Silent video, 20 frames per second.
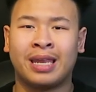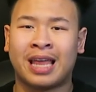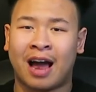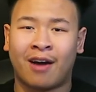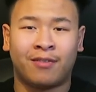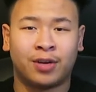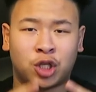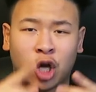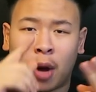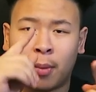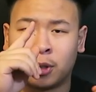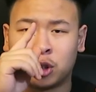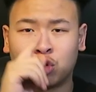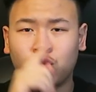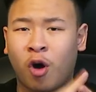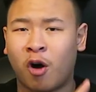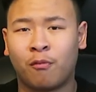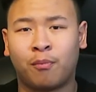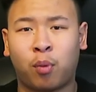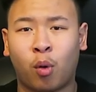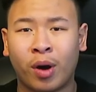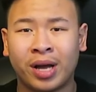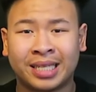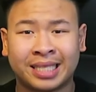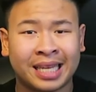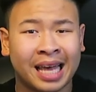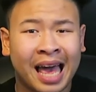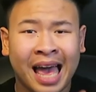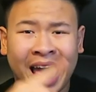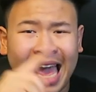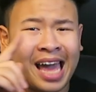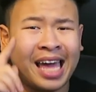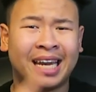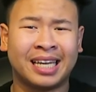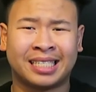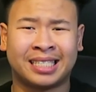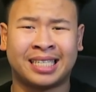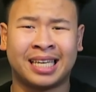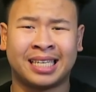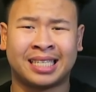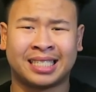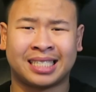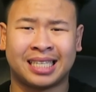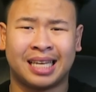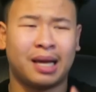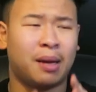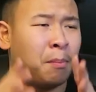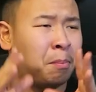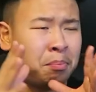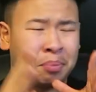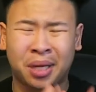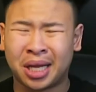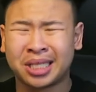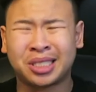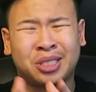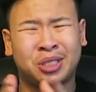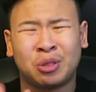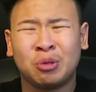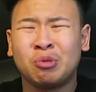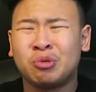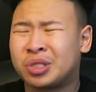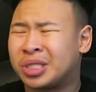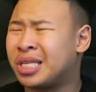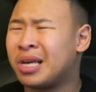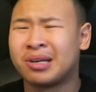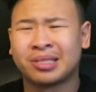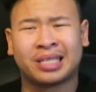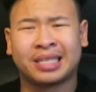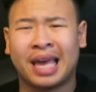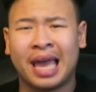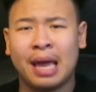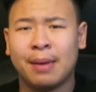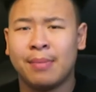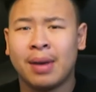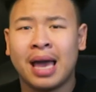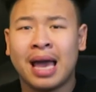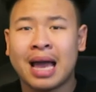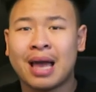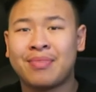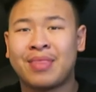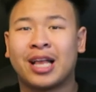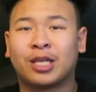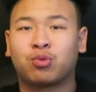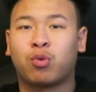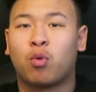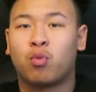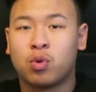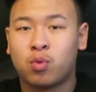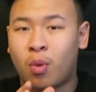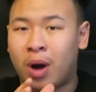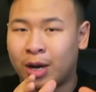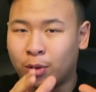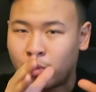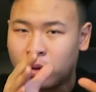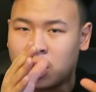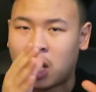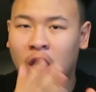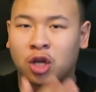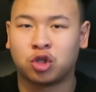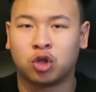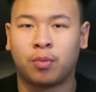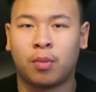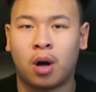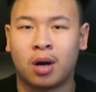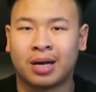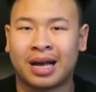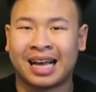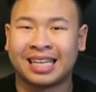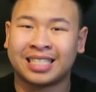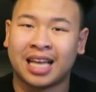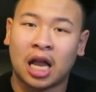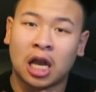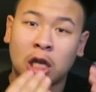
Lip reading: He averaged almost 12 points, 8 assists, plus 2 steals a game, and that's what we want with Lonzo Ball, guys.